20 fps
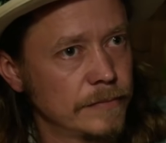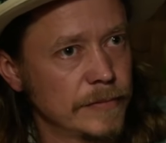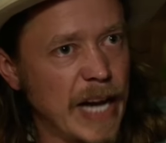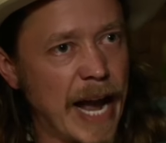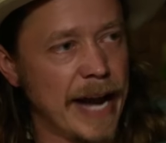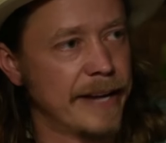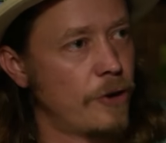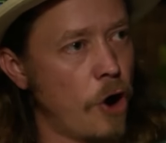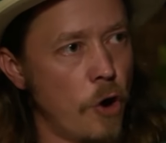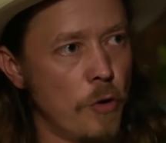
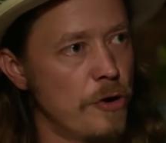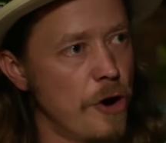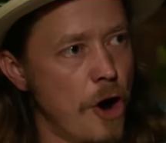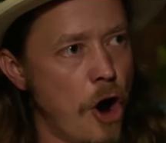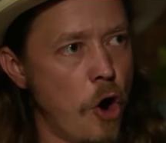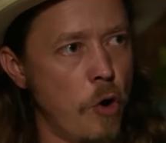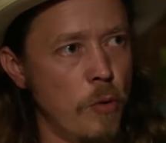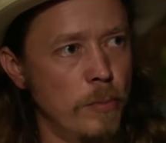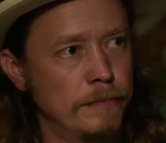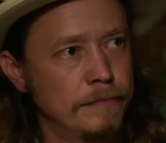I don't
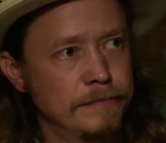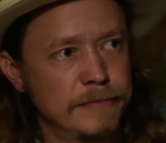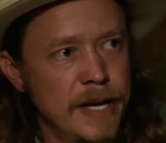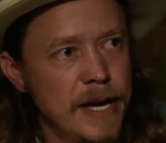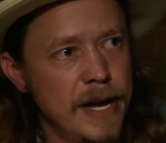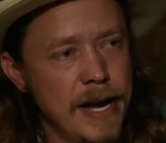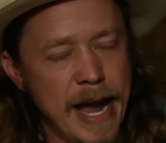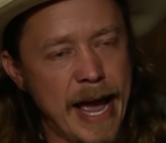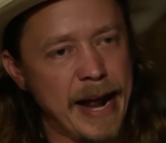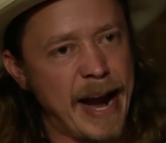know.
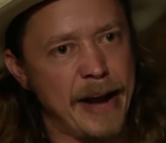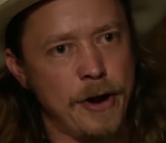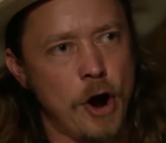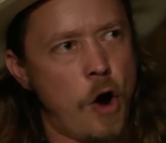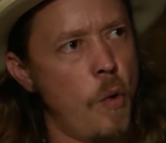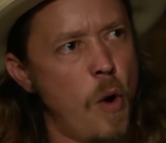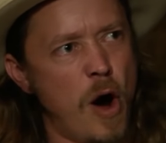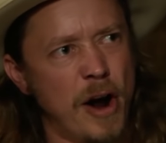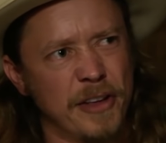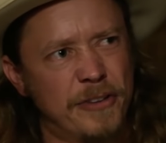And I
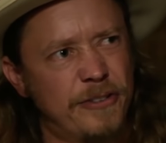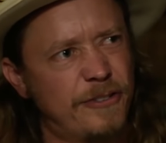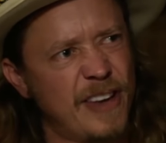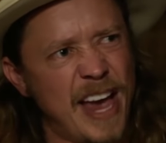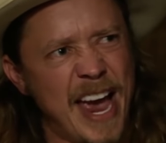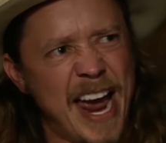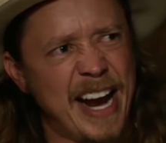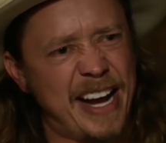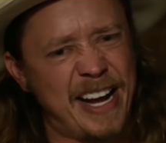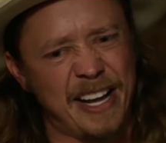don't want to
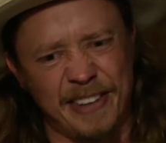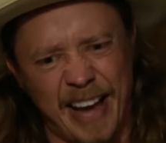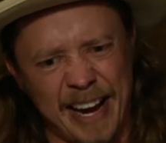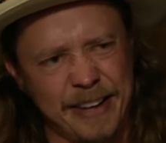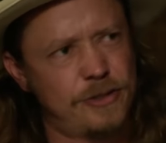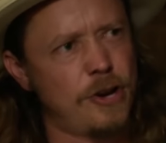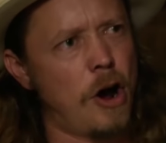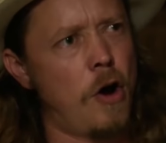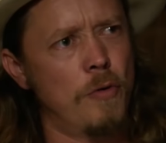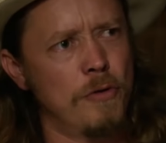say because I
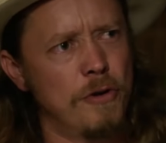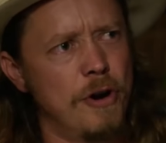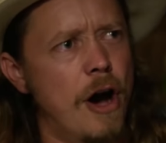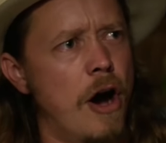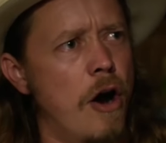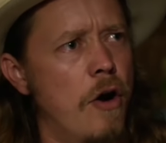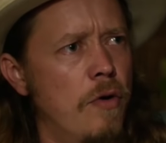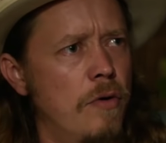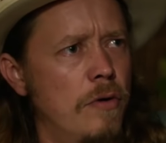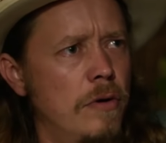don't know.